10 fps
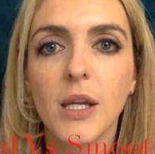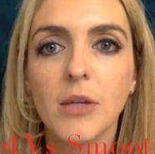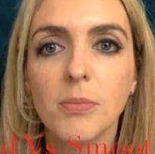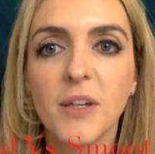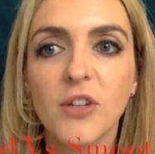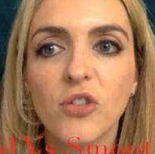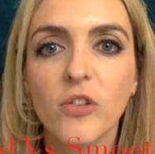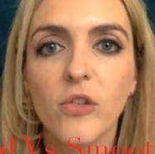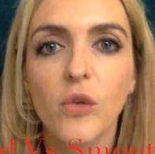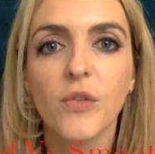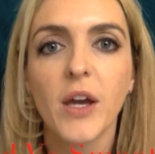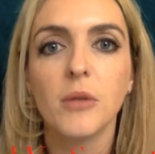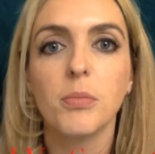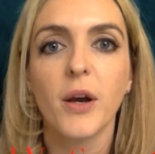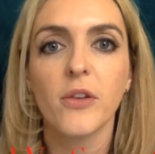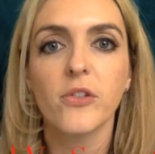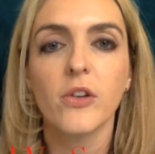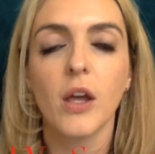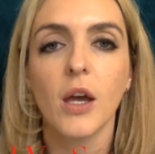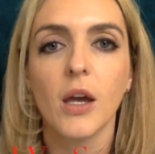in patients who've had breast
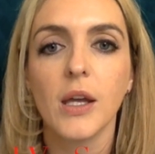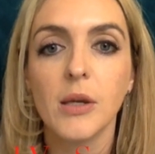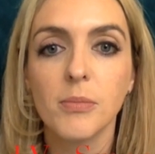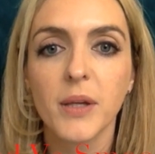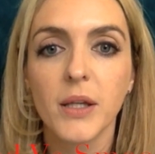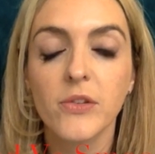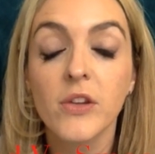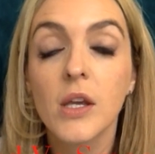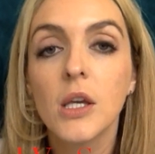implants.